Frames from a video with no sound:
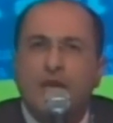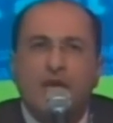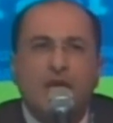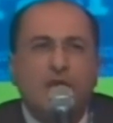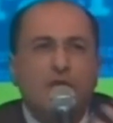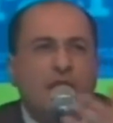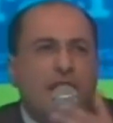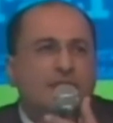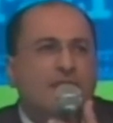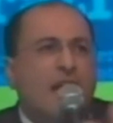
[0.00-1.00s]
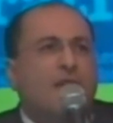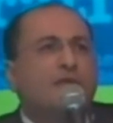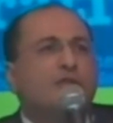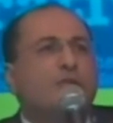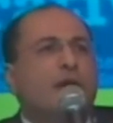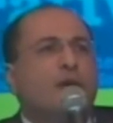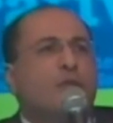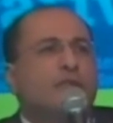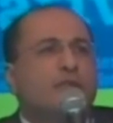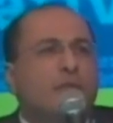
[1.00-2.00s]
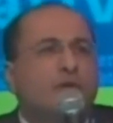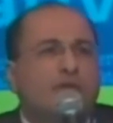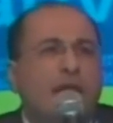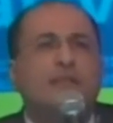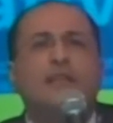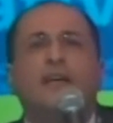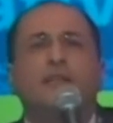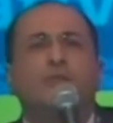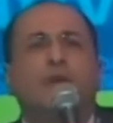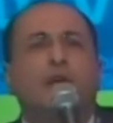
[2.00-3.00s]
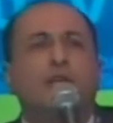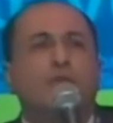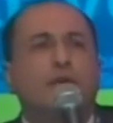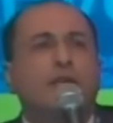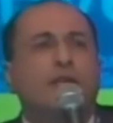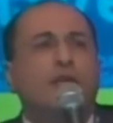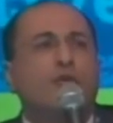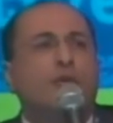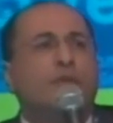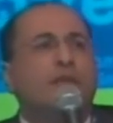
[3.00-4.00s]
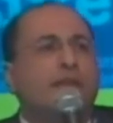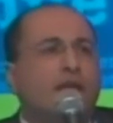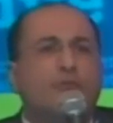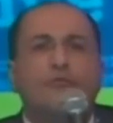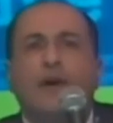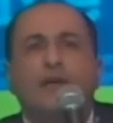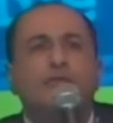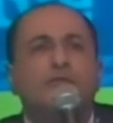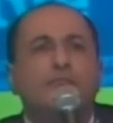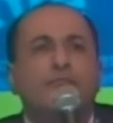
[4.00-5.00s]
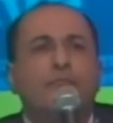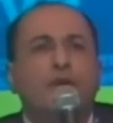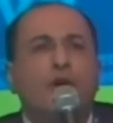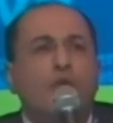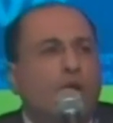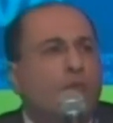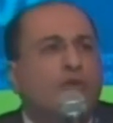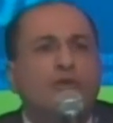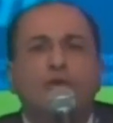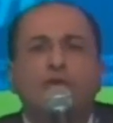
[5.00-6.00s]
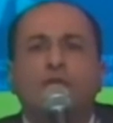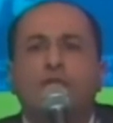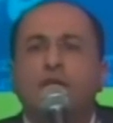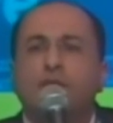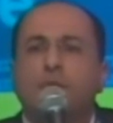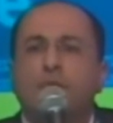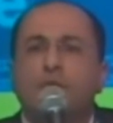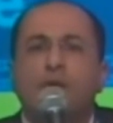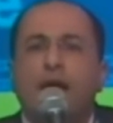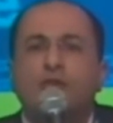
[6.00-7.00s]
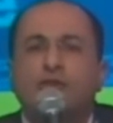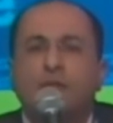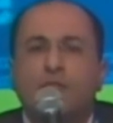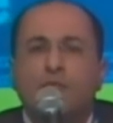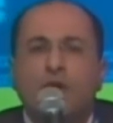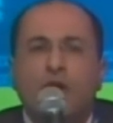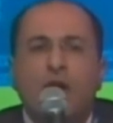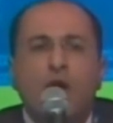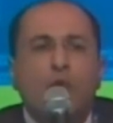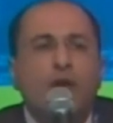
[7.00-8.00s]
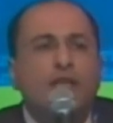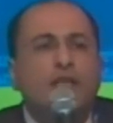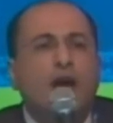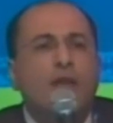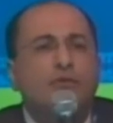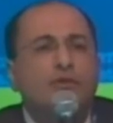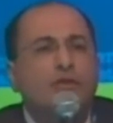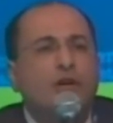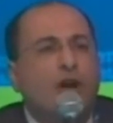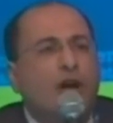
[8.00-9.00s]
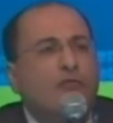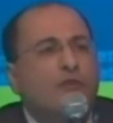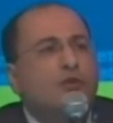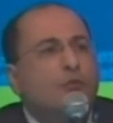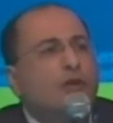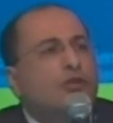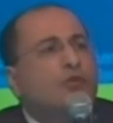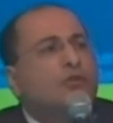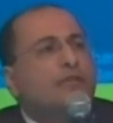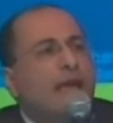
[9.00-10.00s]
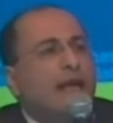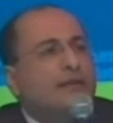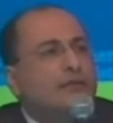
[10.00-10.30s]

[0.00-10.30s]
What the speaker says: If you'll ask the average Israeli, what's the most anti-Israel country in Europe, they'll tell you France. Well, we turn to the French people and we ask them, when it comes to the conflict, where do you stand?